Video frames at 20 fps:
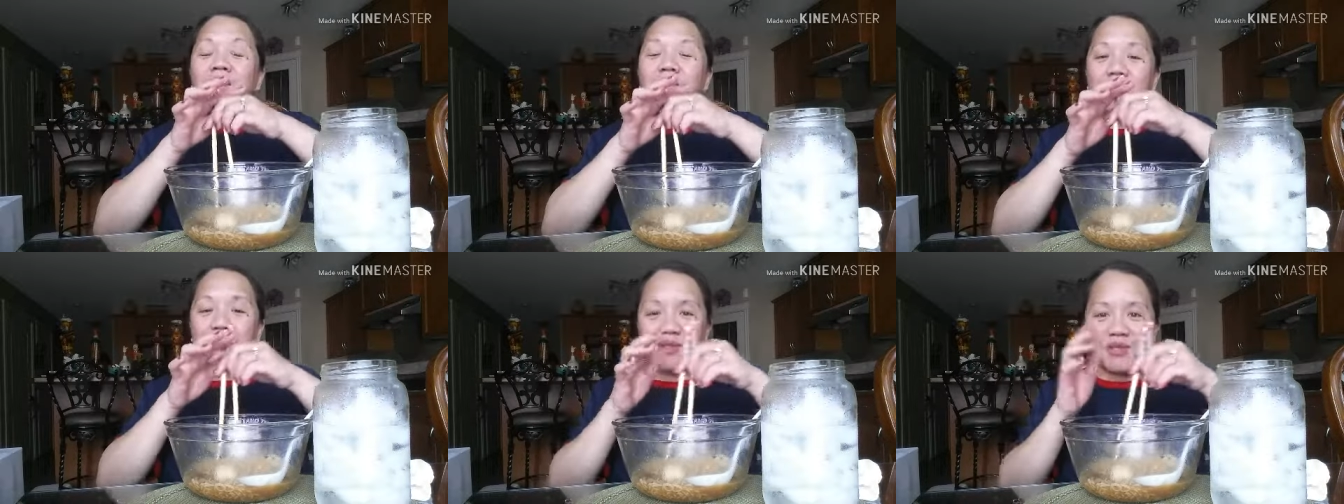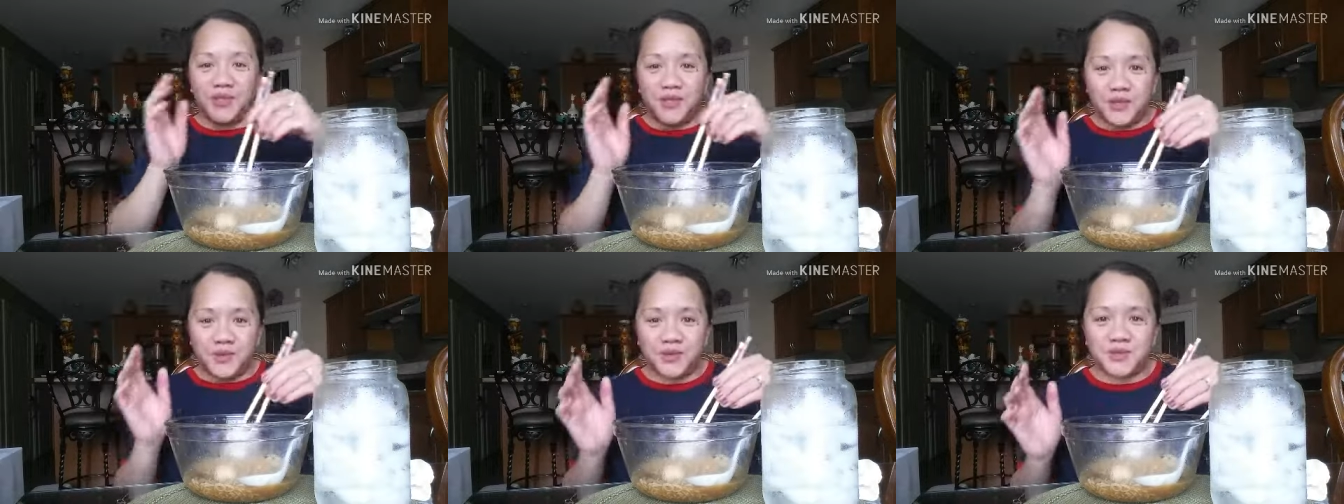
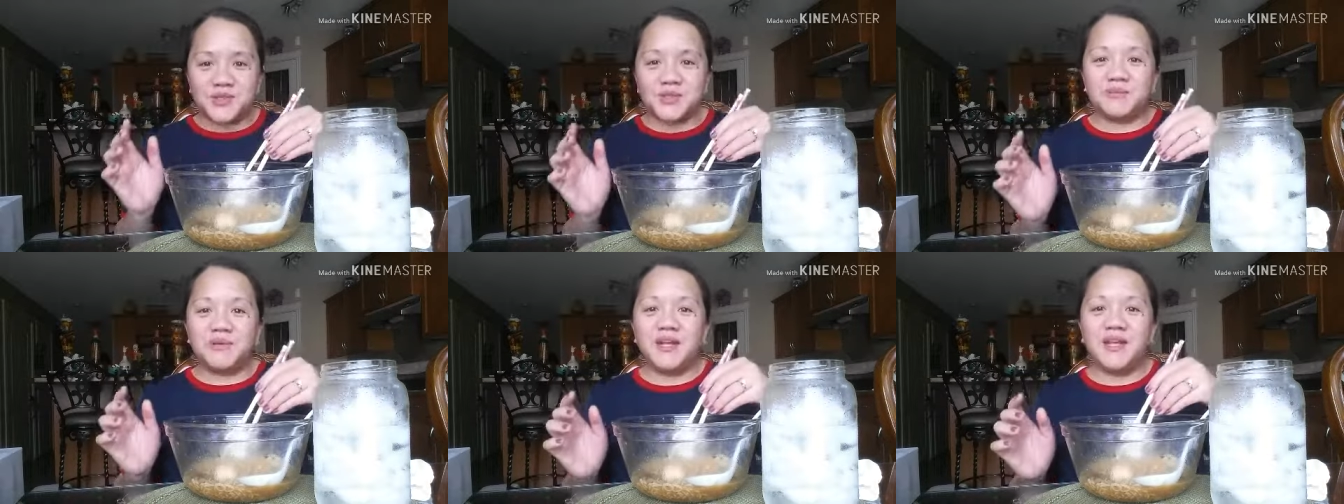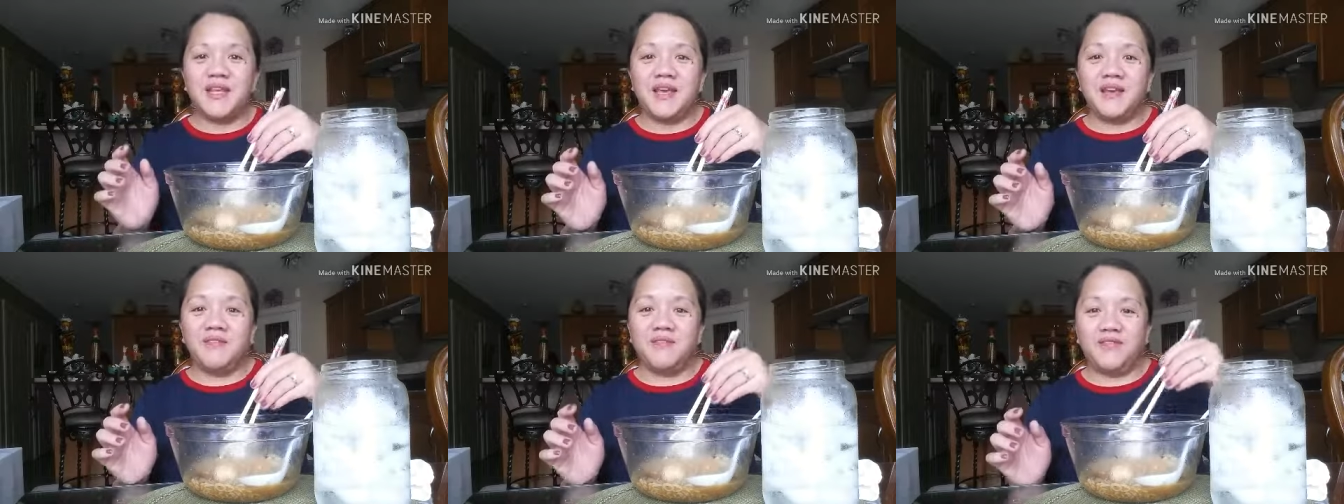But
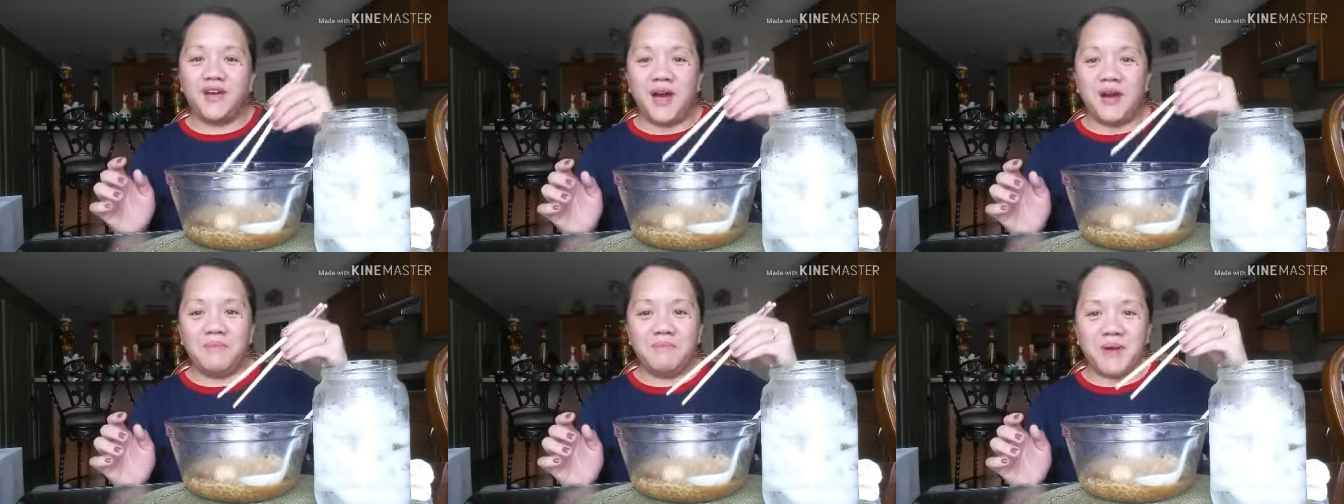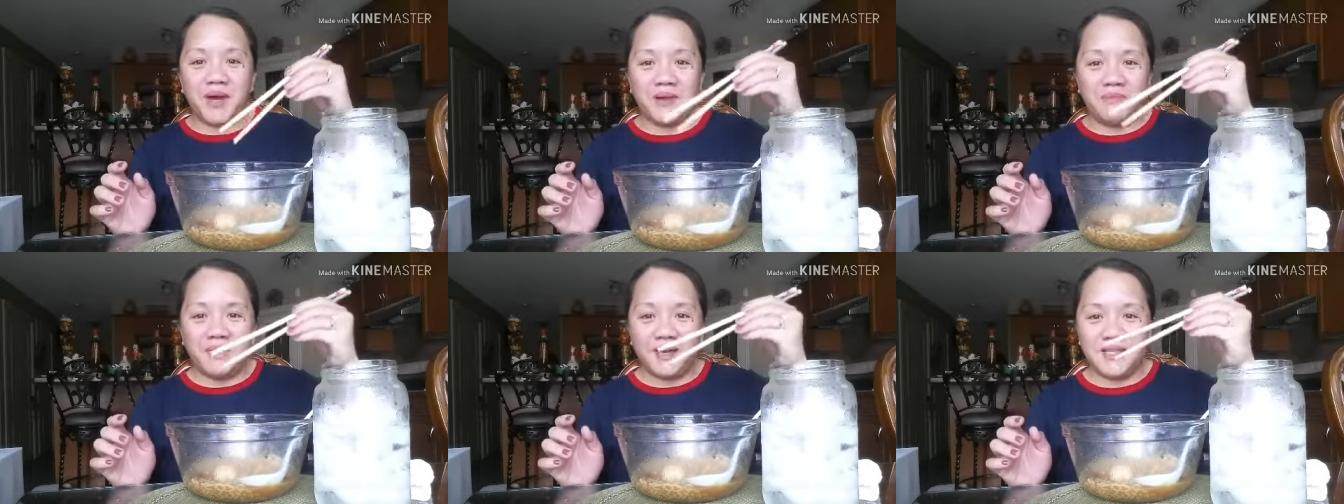usually, if
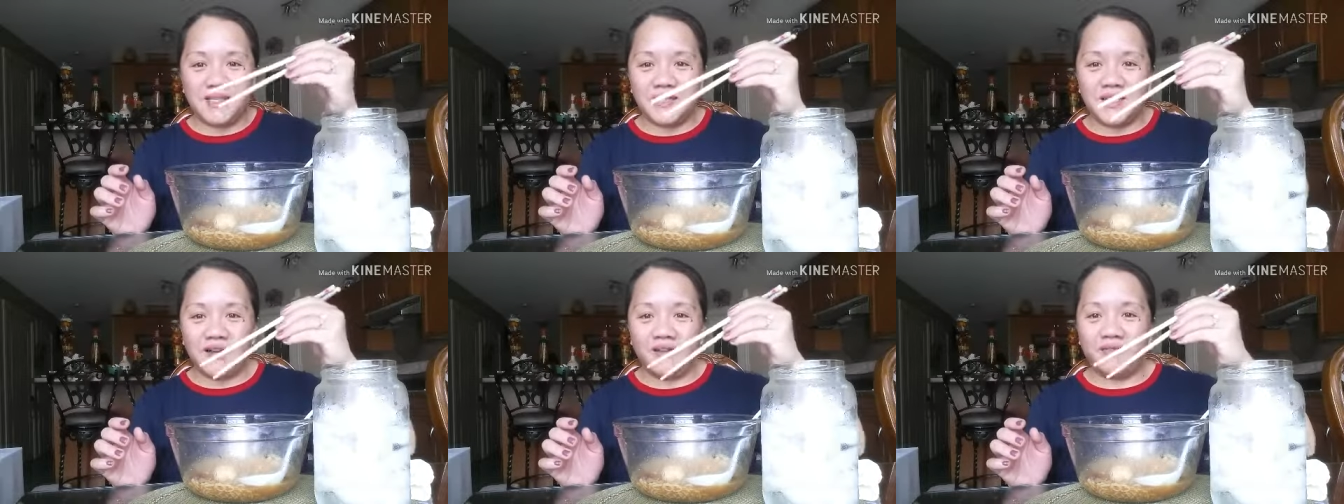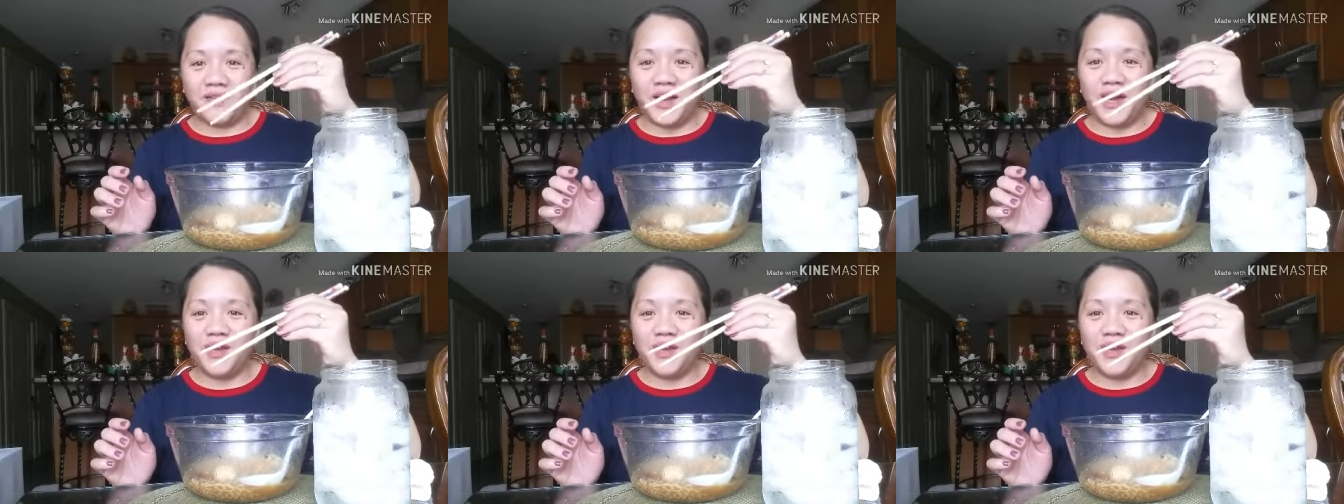I'm by myself,